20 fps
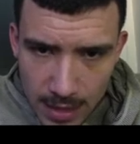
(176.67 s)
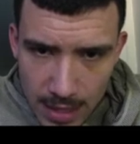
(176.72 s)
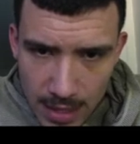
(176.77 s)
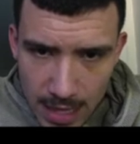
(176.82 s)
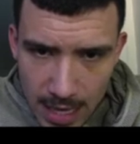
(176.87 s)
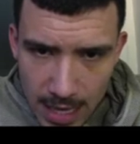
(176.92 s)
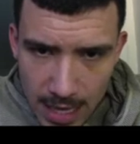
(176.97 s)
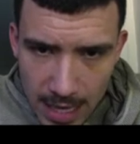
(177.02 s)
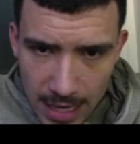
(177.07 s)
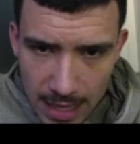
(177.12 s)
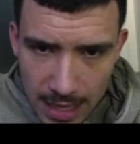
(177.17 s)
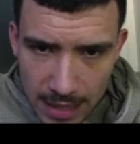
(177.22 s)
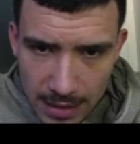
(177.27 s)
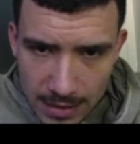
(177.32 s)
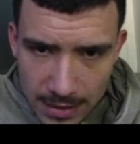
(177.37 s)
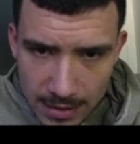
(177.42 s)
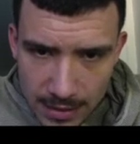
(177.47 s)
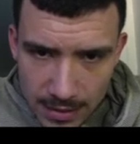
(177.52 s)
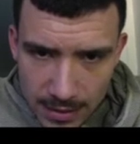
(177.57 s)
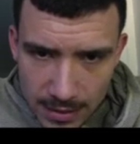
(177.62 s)

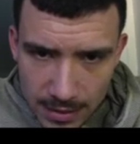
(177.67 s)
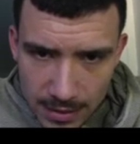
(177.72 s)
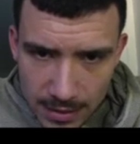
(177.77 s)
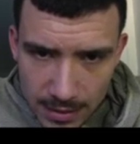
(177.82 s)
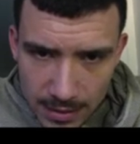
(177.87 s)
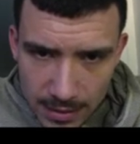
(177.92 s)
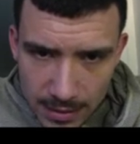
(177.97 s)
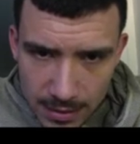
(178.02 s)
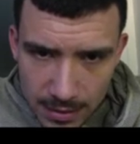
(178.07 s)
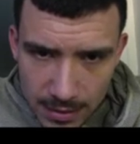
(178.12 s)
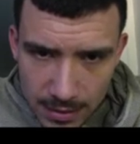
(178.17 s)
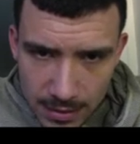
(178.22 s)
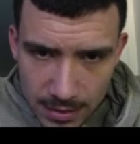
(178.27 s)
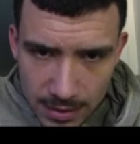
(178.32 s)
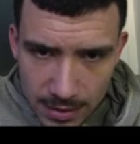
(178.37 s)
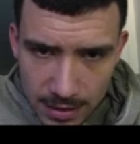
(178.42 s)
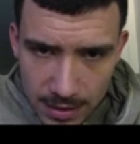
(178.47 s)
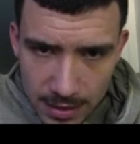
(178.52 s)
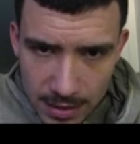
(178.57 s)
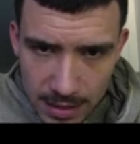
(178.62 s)
And
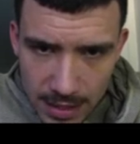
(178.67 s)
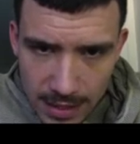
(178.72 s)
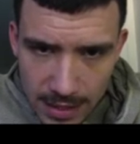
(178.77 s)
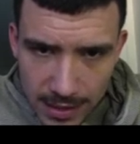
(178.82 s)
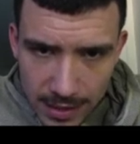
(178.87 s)
then